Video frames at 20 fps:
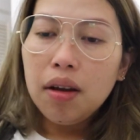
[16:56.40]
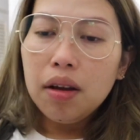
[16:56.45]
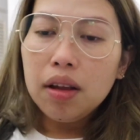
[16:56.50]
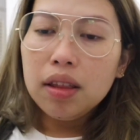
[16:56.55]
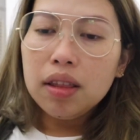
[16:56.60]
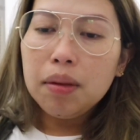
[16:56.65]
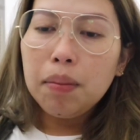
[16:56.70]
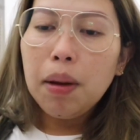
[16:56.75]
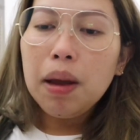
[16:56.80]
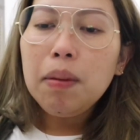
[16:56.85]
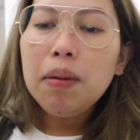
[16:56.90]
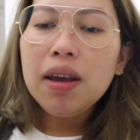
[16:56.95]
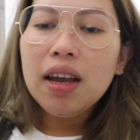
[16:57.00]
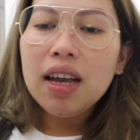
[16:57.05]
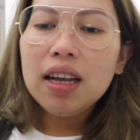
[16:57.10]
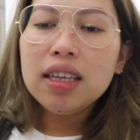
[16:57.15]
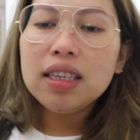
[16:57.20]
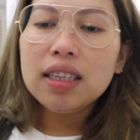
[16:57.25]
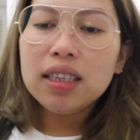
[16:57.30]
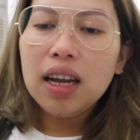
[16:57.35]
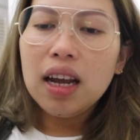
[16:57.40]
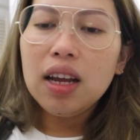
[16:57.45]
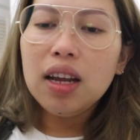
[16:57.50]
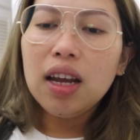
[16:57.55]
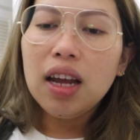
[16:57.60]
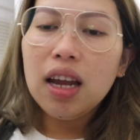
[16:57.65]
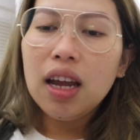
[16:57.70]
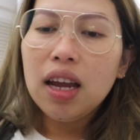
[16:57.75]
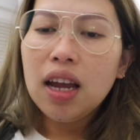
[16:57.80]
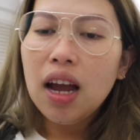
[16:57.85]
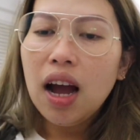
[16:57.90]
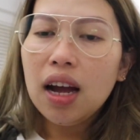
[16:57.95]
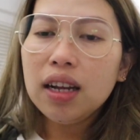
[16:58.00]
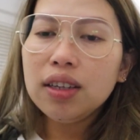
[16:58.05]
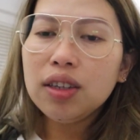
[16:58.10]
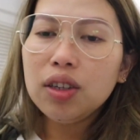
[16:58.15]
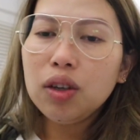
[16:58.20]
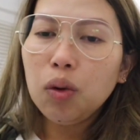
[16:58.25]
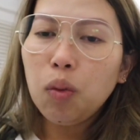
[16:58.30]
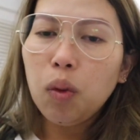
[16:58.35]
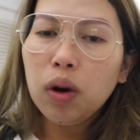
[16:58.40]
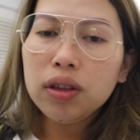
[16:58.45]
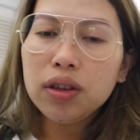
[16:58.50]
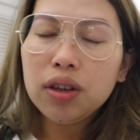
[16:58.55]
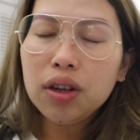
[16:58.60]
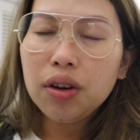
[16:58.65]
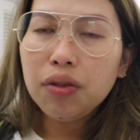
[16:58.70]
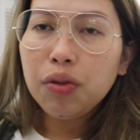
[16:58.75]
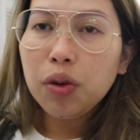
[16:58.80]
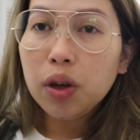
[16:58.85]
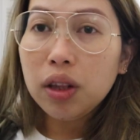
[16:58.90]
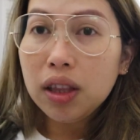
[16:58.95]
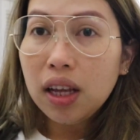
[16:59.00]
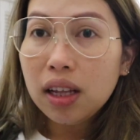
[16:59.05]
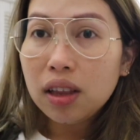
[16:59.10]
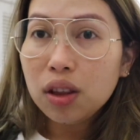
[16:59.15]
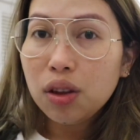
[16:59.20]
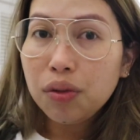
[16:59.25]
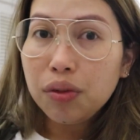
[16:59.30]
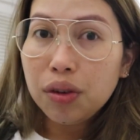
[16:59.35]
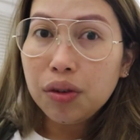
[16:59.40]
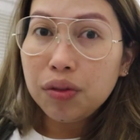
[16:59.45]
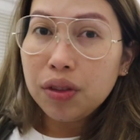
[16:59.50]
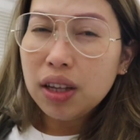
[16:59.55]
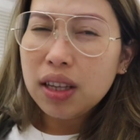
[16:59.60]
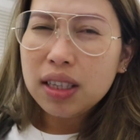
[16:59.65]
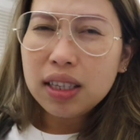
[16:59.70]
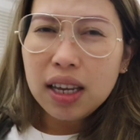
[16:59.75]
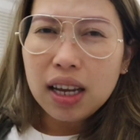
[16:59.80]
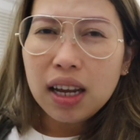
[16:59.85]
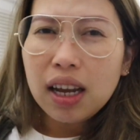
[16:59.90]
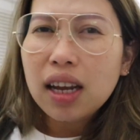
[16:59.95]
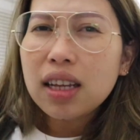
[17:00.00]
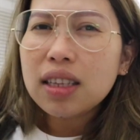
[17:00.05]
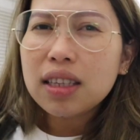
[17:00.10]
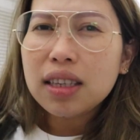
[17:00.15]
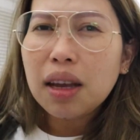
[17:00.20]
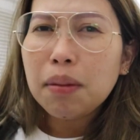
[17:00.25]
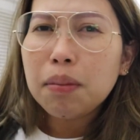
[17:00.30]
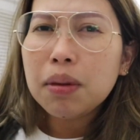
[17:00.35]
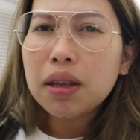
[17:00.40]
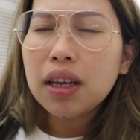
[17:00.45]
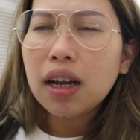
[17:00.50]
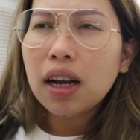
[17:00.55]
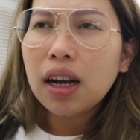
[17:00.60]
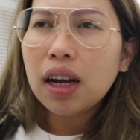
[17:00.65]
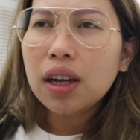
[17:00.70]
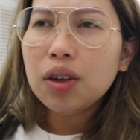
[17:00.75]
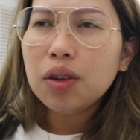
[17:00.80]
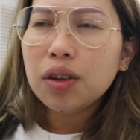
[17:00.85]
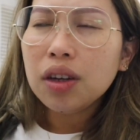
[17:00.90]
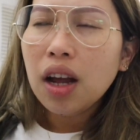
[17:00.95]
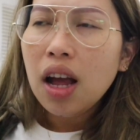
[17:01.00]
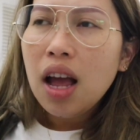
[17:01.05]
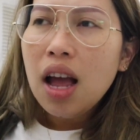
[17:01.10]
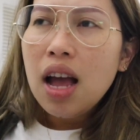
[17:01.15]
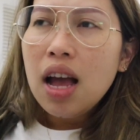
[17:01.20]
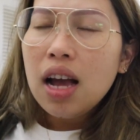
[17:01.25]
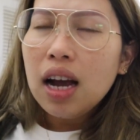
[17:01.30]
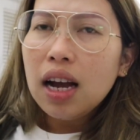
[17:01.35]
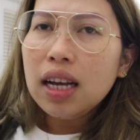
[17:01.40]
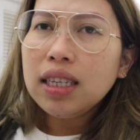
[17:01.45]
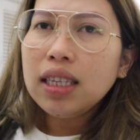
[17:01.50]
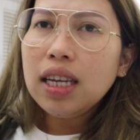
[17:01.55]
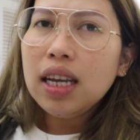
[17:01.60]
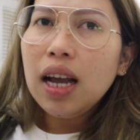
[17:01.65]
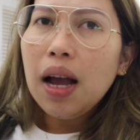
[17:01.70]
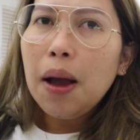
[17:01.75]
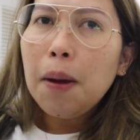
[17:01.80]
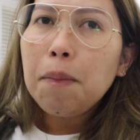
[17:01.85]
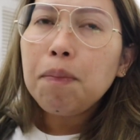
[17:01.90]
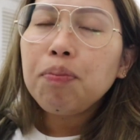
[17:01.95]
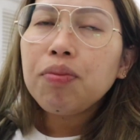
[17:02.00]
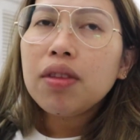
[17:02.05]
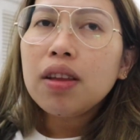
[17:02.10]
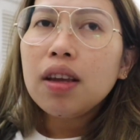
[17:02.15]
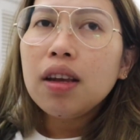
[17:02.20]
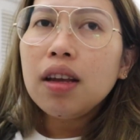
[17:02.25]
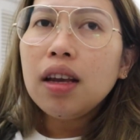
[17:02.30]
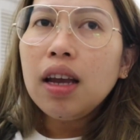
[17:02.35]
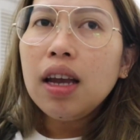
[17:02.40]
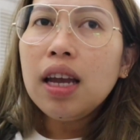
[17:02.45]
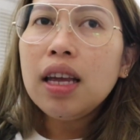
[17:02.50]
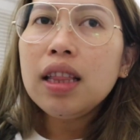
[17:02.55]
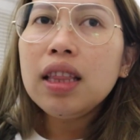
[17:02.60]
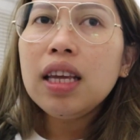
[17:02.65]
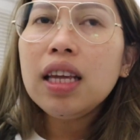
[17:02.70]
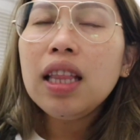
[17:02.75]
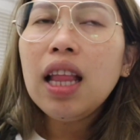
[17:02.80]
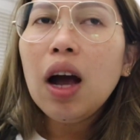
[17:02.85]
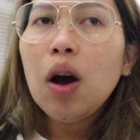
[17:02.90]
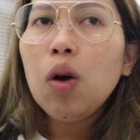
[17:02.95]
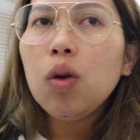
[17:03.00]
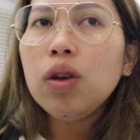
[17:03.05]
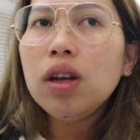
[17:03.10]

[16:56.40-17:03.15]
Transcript: the baby can stay under the water for ten to fifteen seconds, sabi niyo ganun. Kasi nga, hindi daw